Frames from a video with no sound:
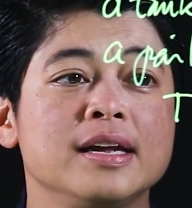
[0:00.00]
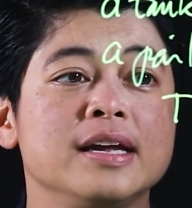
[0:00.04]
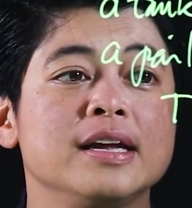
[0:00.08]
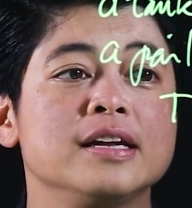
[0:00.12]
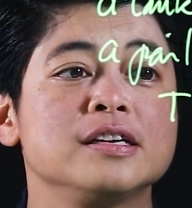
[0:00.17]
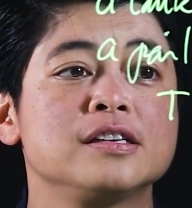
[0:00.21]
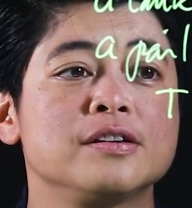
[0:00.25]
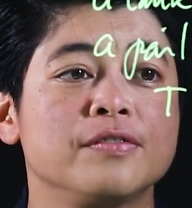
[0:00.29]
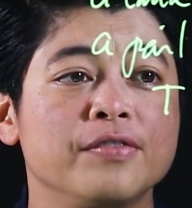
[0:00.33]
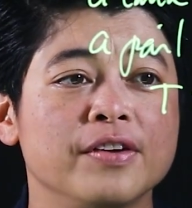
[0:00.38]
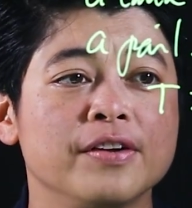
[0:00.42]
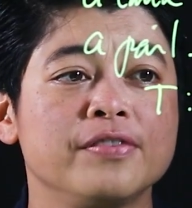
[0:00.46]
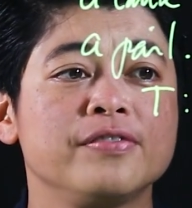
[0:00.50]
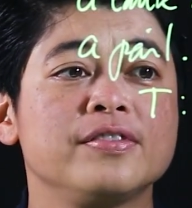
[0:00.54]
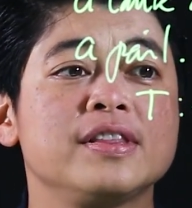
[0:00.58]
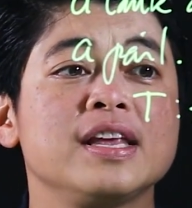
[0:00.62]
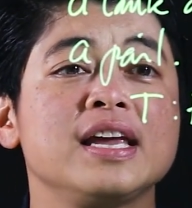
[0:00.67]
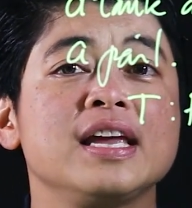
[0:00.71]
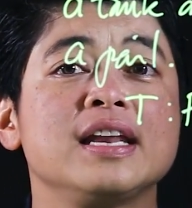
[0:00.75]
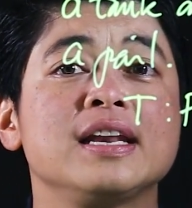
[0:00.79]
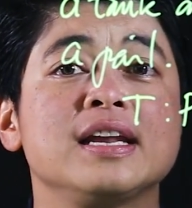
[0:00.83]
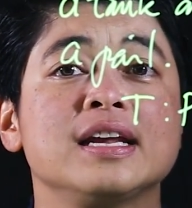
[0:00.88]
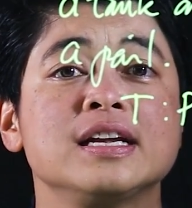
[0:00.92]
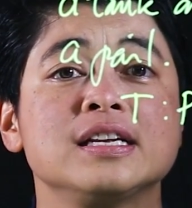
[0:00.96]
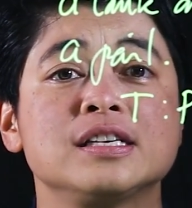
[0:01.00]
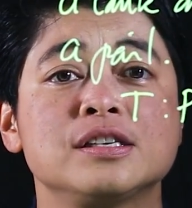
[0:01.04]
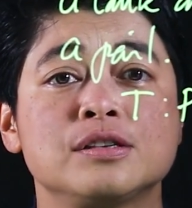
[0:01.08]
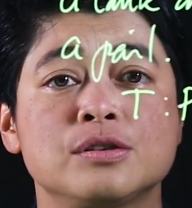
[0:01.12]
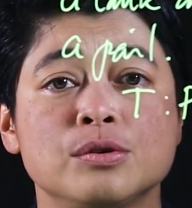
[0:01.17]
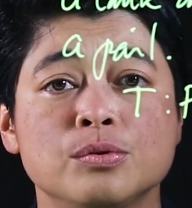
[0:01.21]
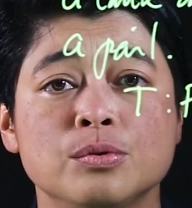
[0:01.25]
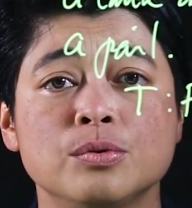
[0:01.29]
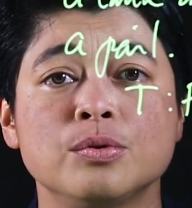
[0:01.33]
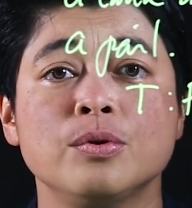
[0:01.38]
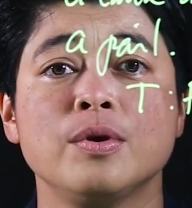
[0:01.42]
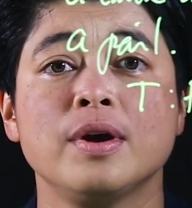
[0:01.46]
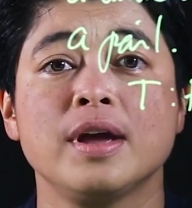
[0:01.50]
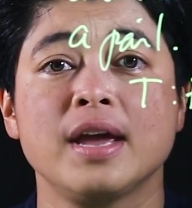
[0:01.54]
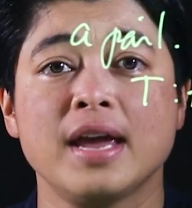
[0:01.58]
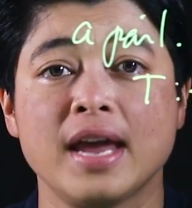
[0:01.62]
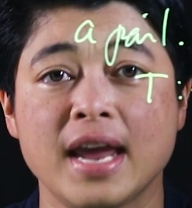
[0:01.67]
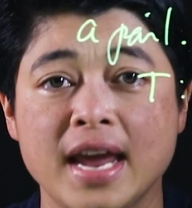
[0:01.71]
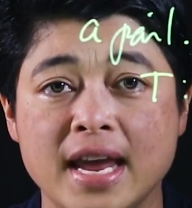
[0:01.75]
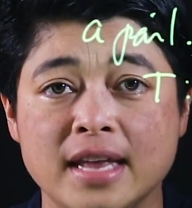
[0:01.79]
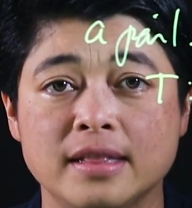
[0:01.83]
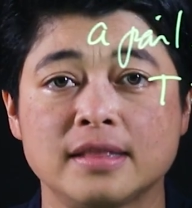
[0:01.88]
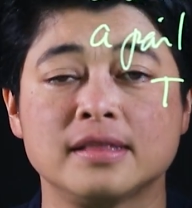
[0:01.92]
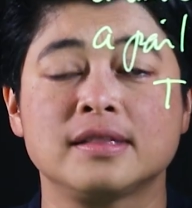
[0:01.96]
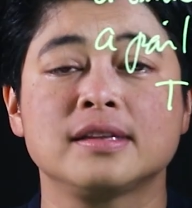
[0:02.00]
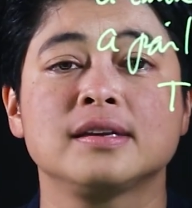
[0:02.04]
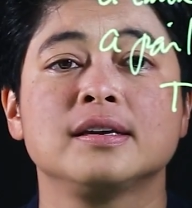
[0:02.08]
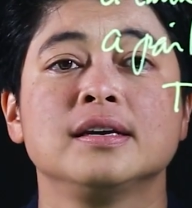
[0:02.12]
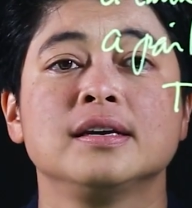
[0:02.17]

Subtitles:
is 15 is to 8.